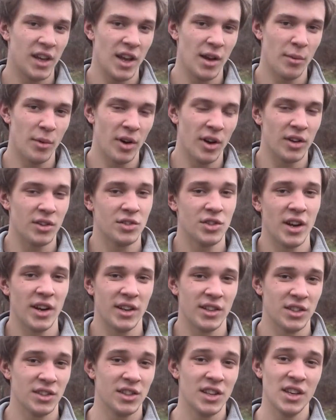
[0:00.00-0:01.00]
camera. Try
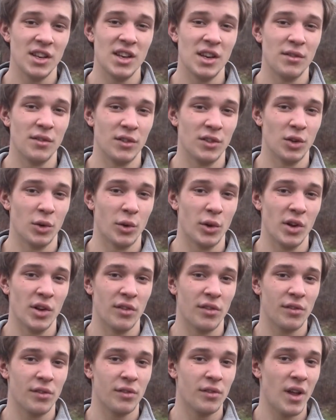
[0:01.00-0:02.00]
to just get an inventory
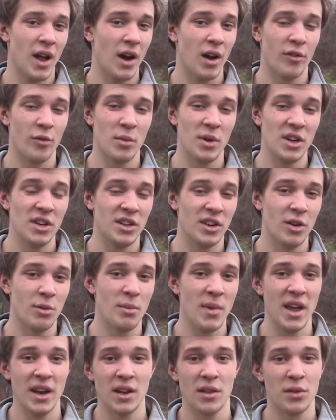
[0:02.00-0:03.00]
of however many deer
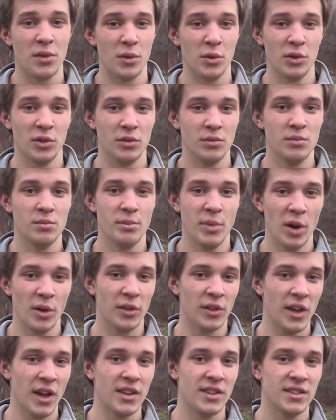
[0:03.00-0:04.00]
made it through
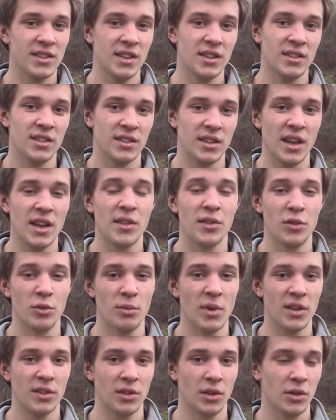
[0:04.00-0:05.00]
both gun seasons and
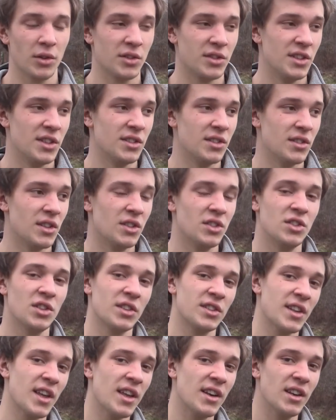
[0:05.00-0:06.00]
through muzzleloader season that
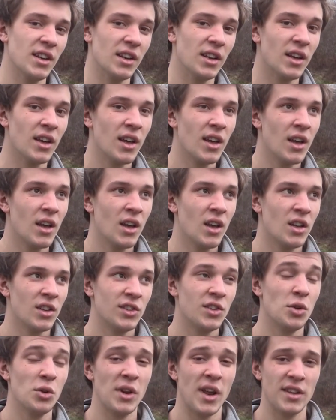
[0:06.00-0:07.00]
just ended
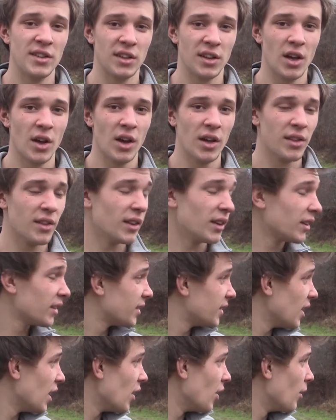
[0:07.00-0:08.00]
2 days ago, I think.
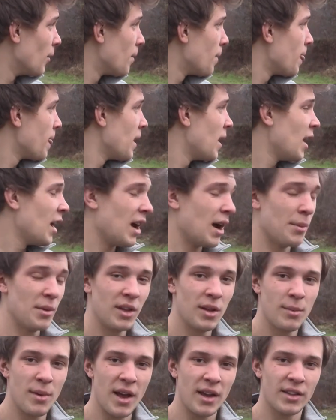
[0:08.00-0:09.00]
So I'm going
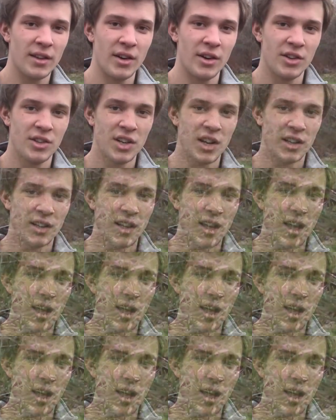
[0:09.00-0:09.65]
to get back there and check